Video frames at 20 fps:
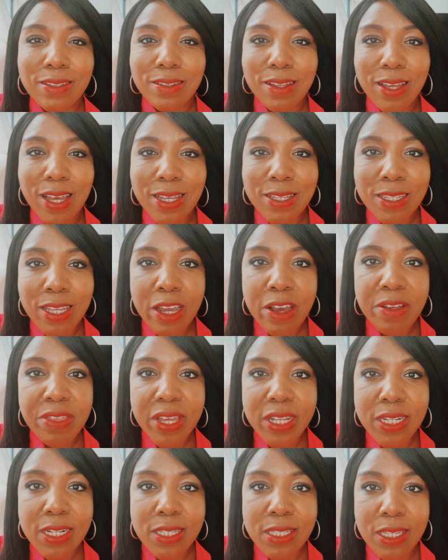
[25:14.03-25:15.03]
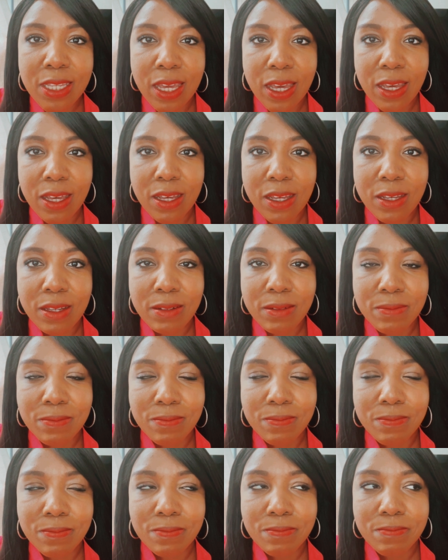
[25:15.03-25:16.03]
I say all that to say,
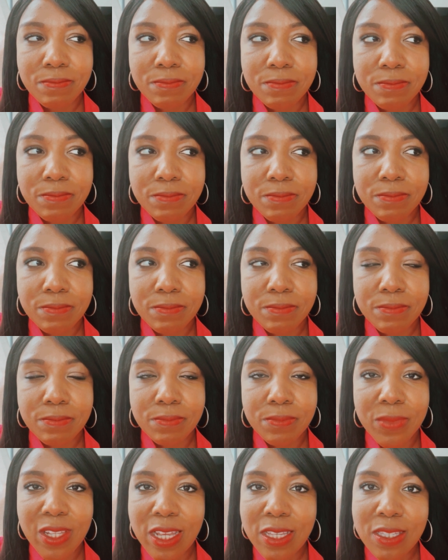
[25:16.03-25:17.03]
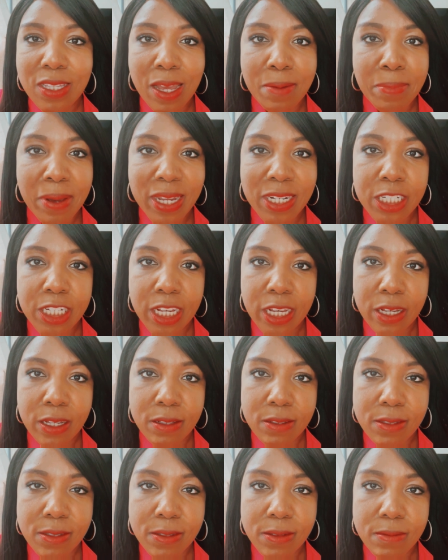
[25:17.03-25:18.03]
that's not by
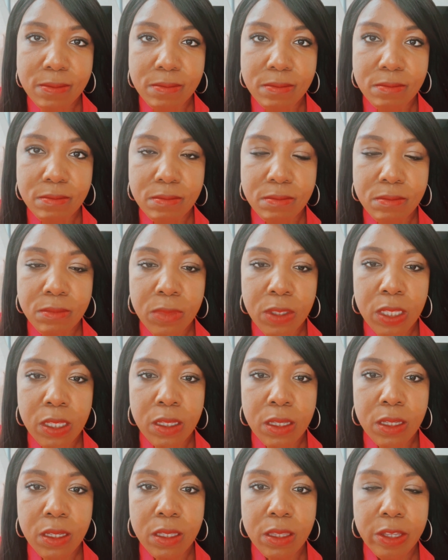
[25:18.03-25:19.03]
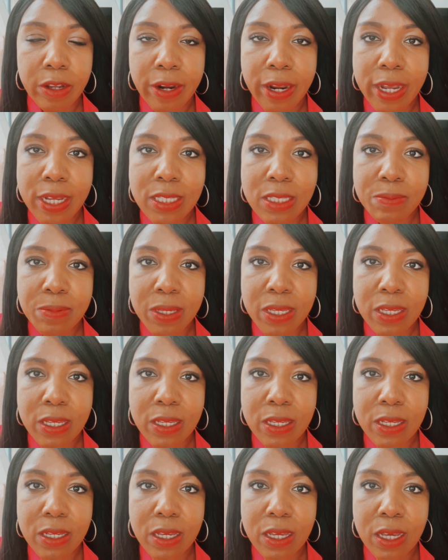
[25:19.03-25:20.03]
chance. There has to be
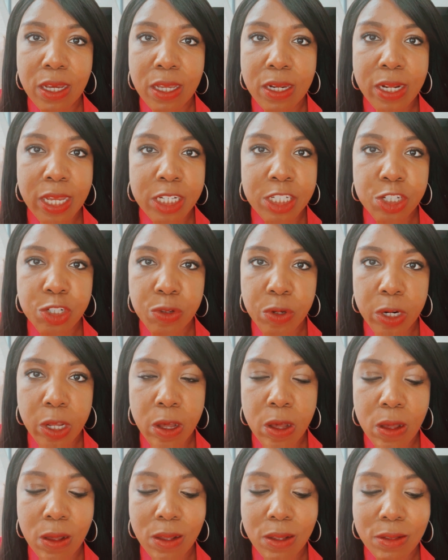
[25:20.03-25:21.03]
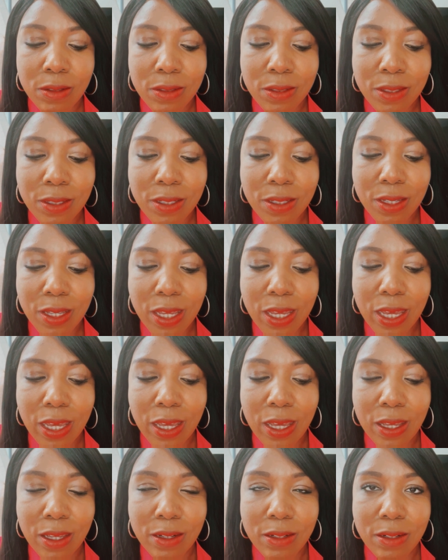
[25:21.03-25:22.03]
a connection to it all.
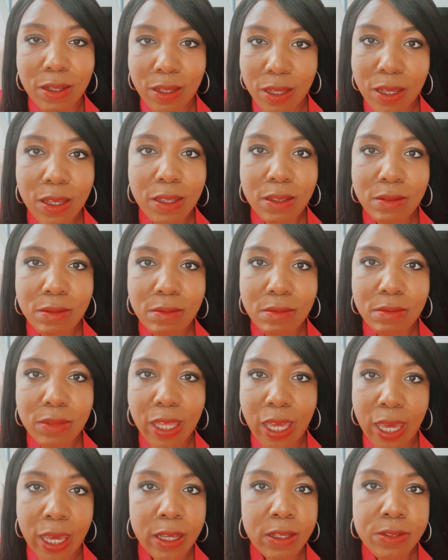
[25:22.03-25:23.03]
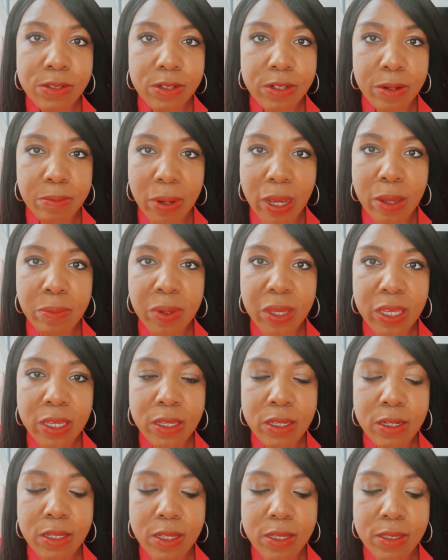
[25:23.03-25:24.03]
And again, the answer, in my
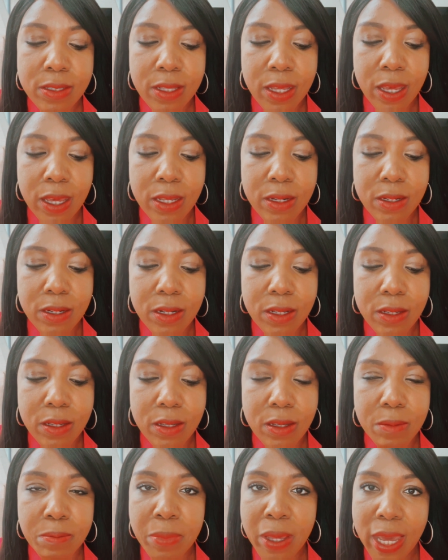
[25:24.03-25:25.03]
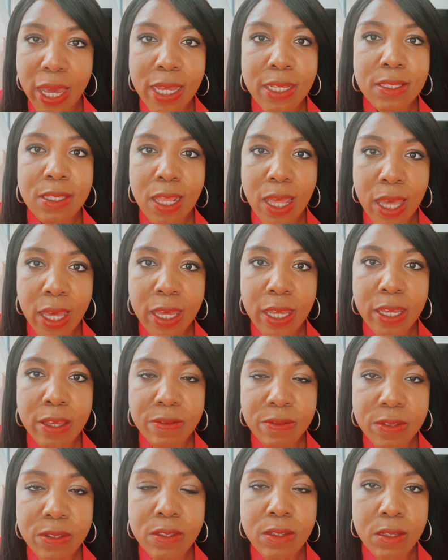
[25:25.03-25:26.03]
opinion, is that past
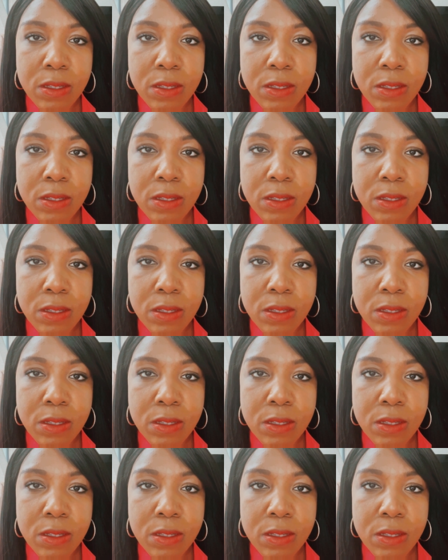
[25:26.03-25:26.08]
lives,